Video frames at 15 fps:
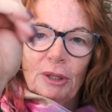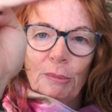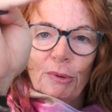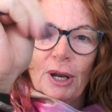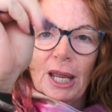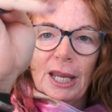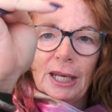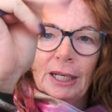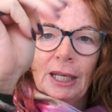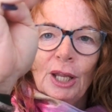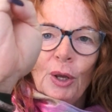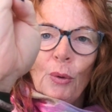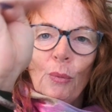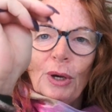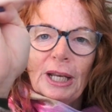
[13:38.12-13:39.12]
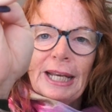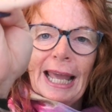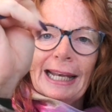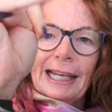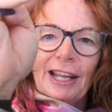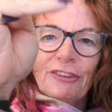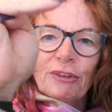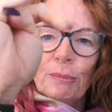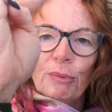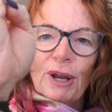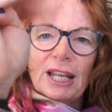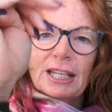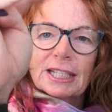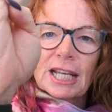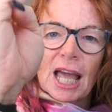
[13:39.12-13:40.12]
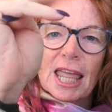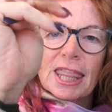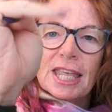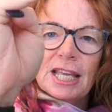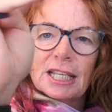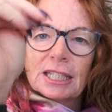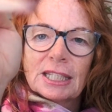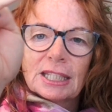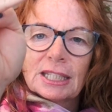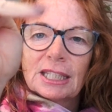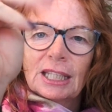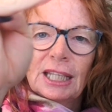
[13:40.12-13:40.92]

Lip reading: of the brain. Well, an adolescent brain is like this.